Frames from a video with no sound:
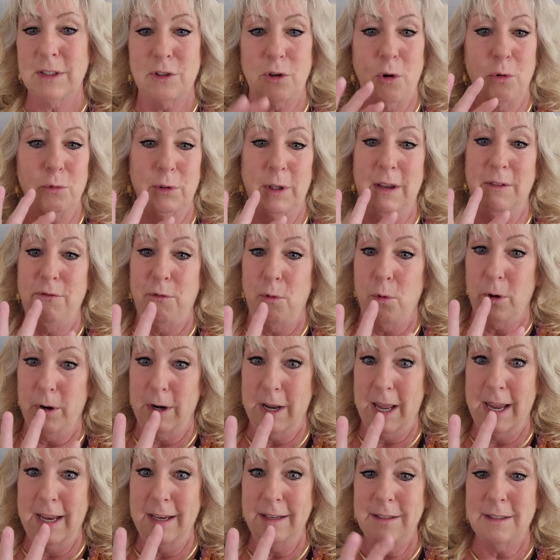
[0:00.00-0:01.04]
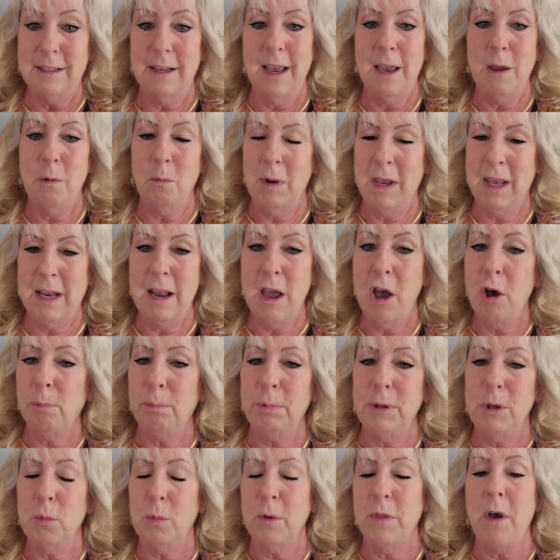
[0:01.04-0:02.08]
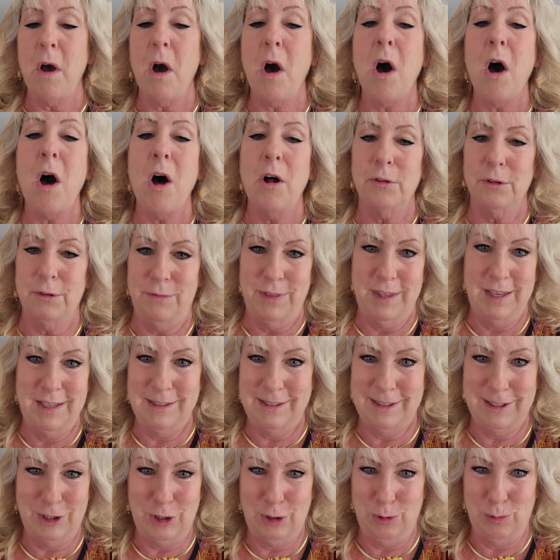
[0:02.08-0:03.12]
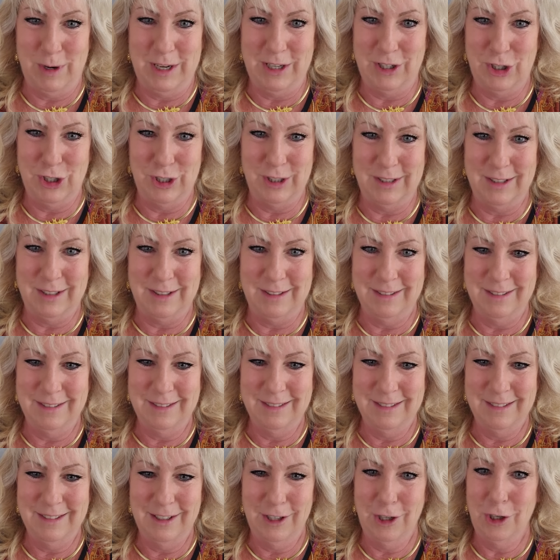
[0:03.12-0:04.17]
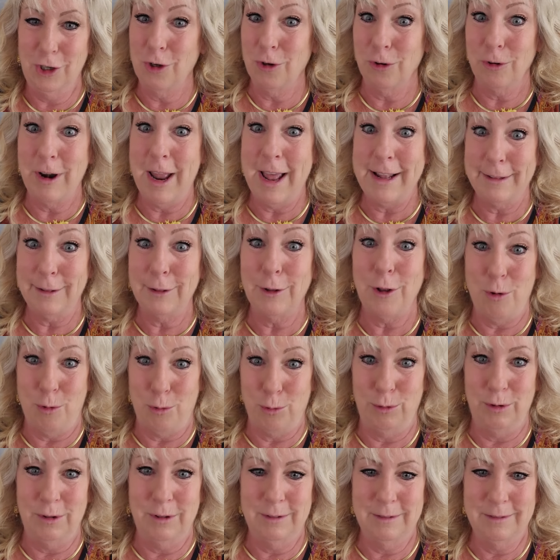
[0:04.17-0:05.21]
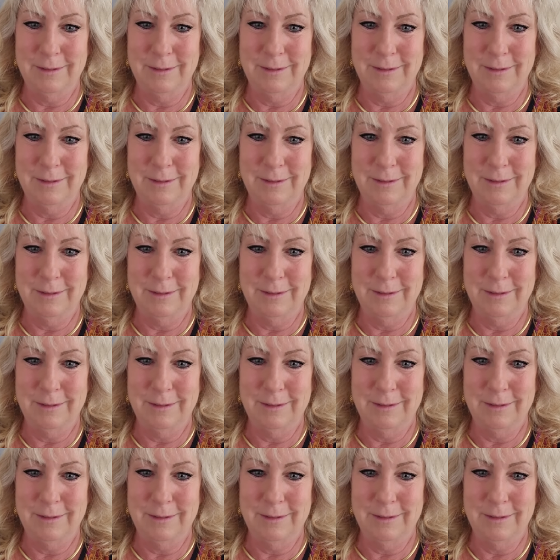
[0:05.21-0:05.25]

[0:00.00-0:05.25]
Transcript: It's only four days and we can help you with all of these situations. You're not alone.